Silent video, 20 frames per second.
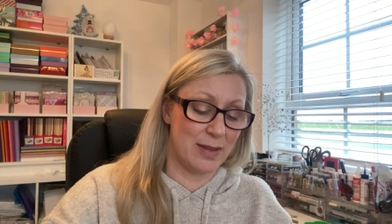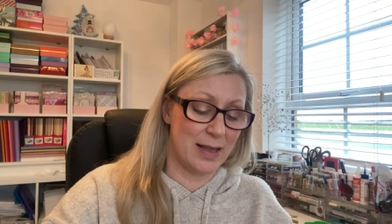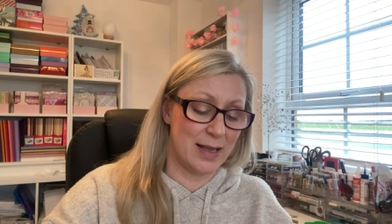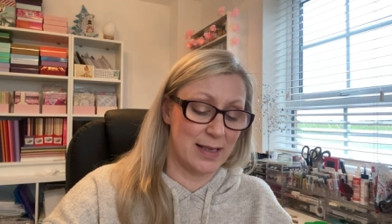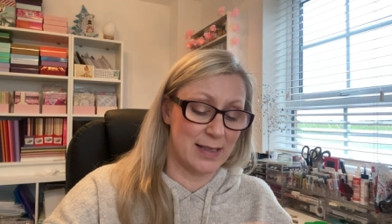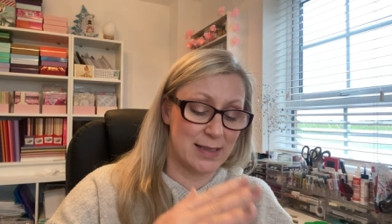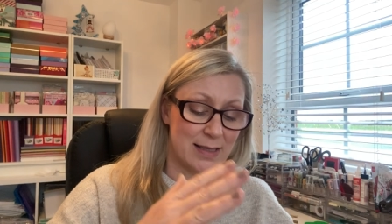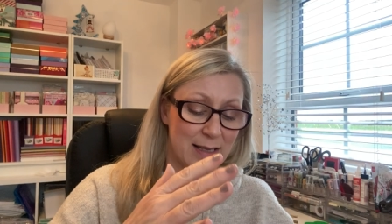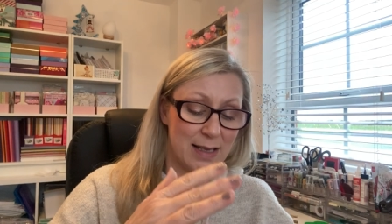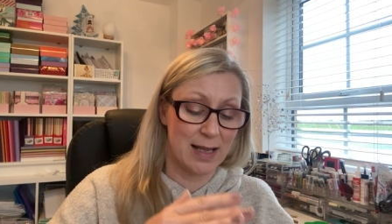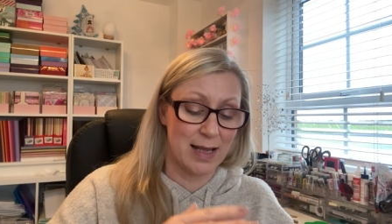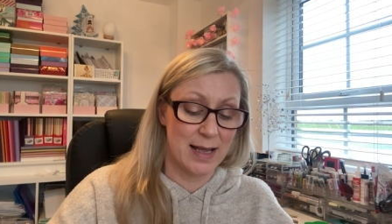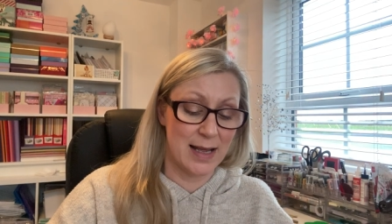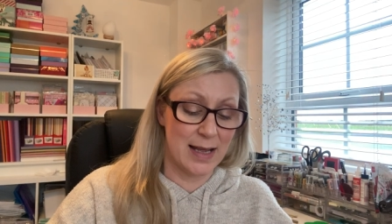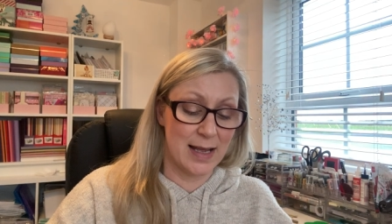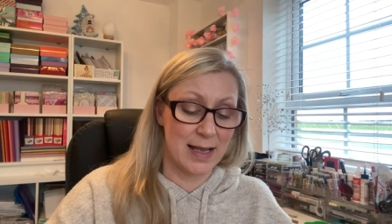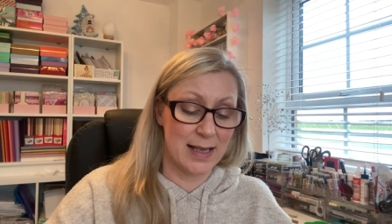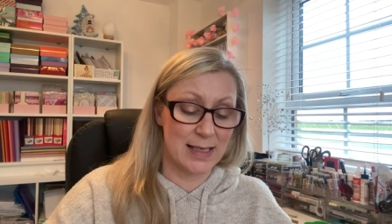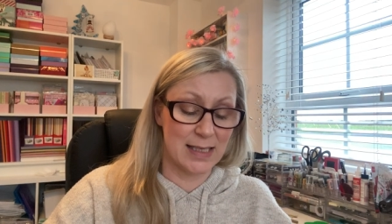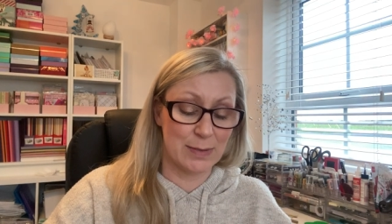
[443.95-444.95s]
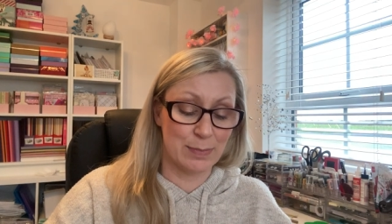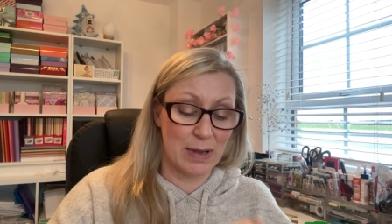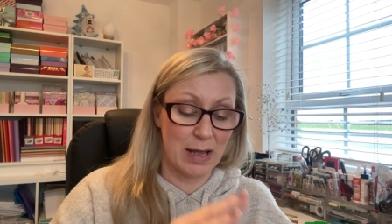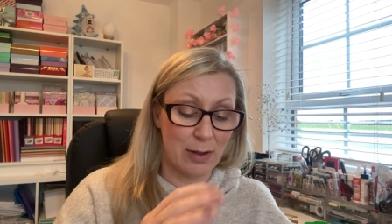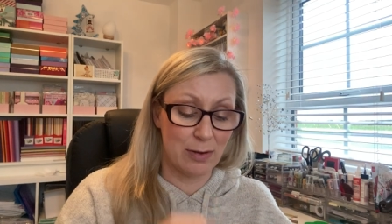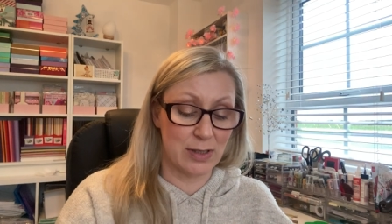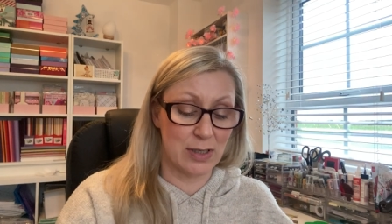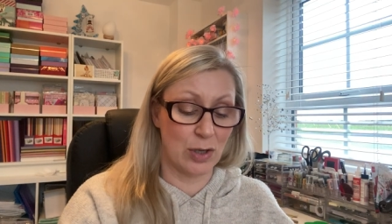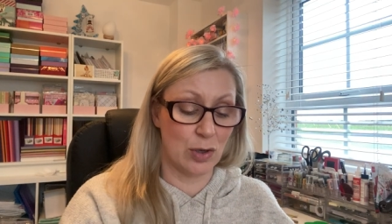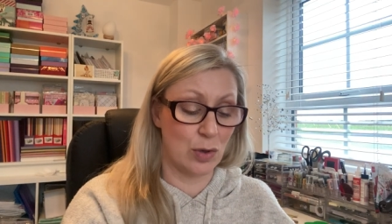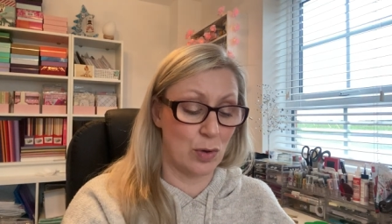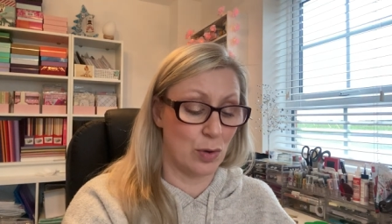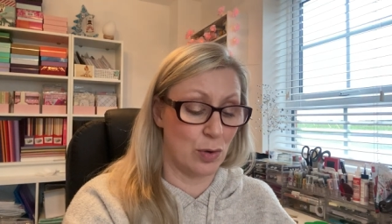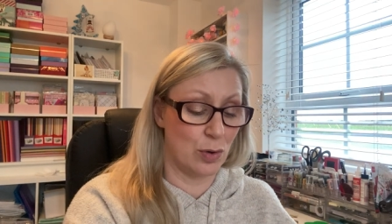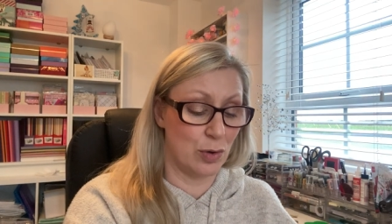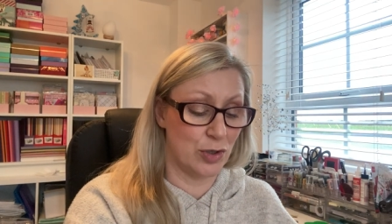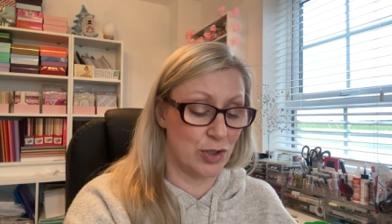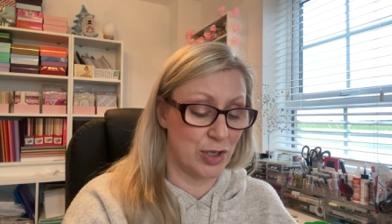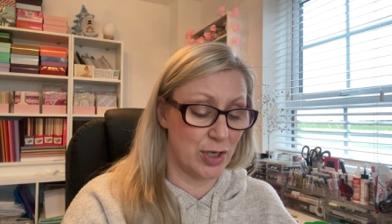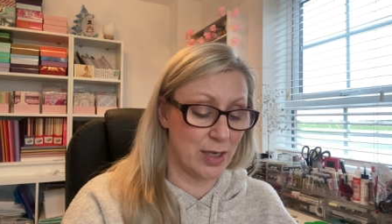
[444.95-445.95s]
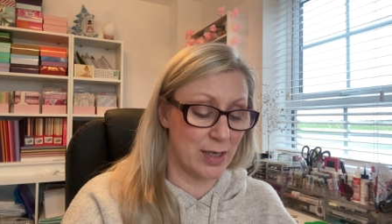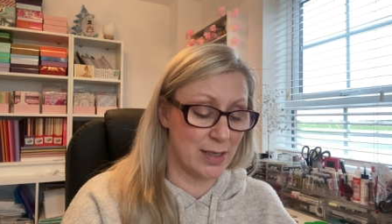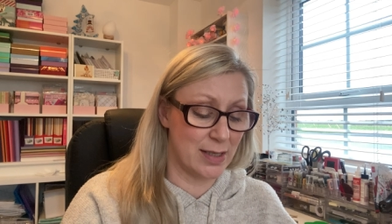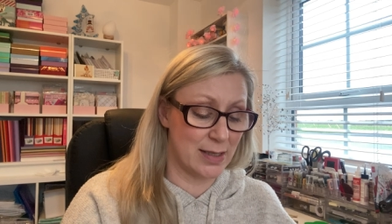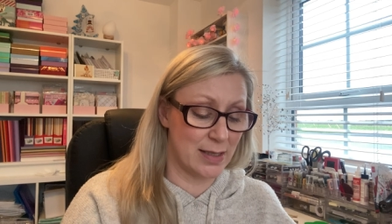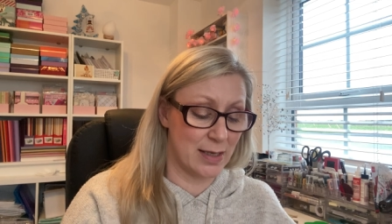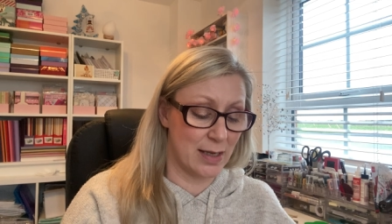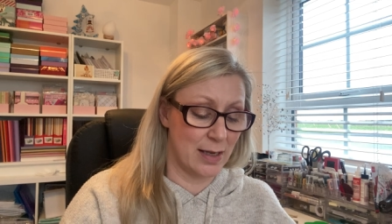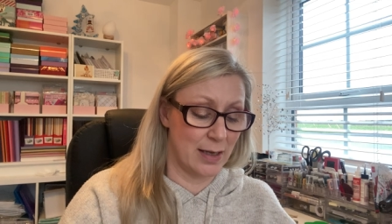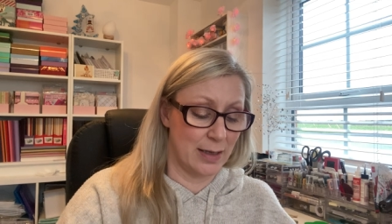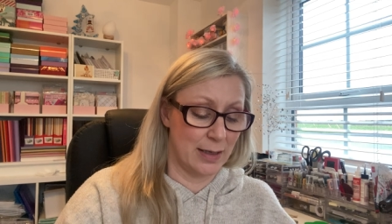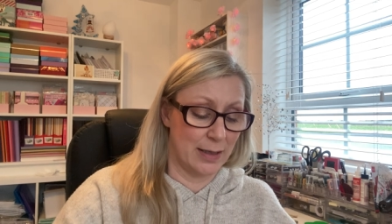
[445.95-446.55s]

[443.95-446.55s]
this. It smells gorgeous.